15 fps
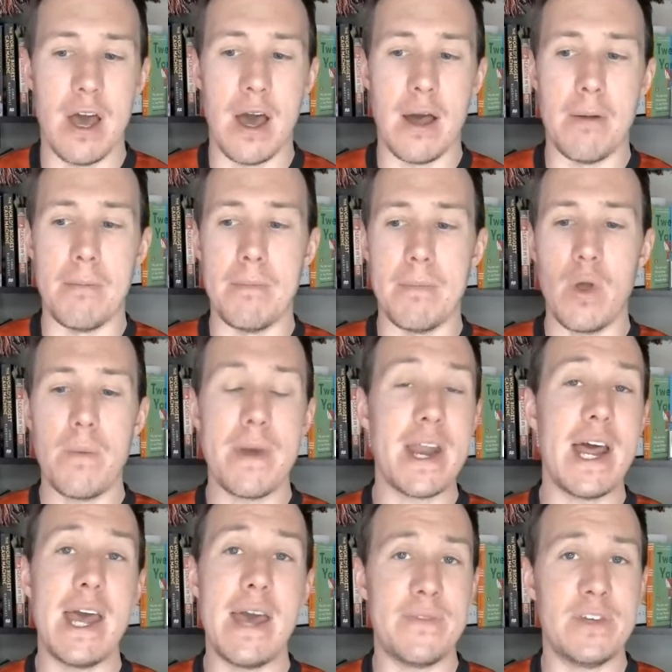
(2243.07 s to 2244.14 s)
But we might
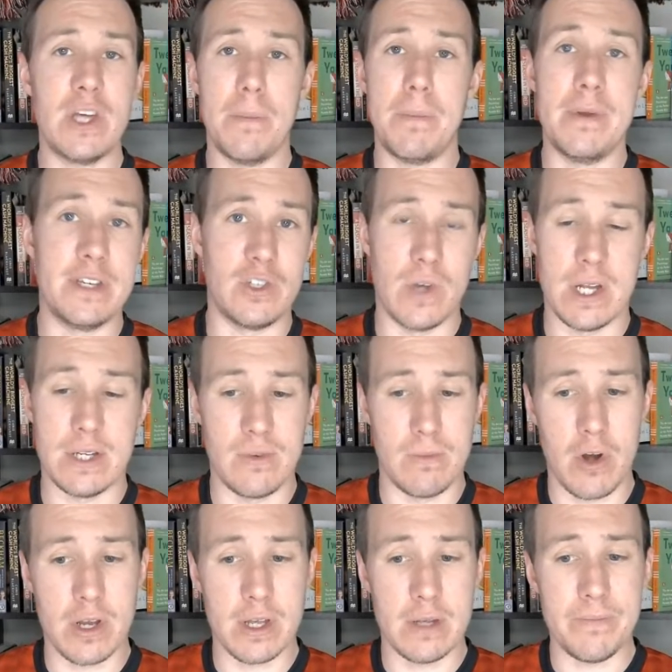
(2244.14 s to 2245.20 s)
not have to jump into the transfer
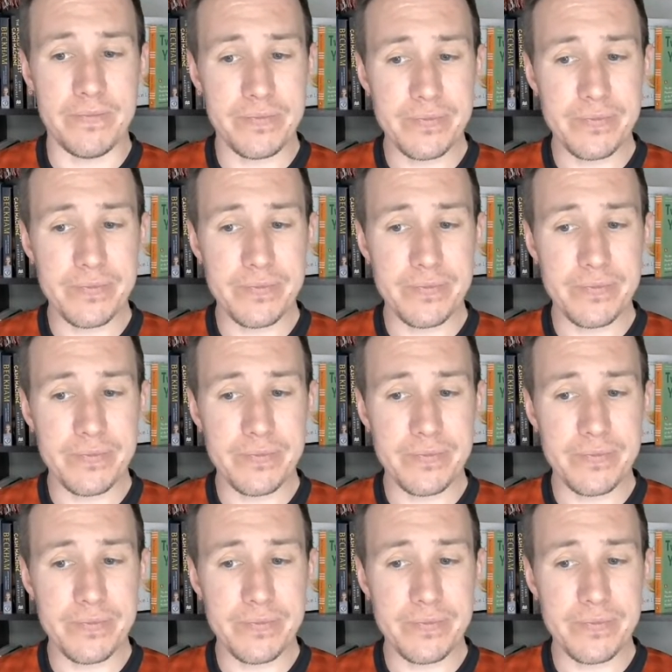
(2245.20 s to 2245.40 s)
market.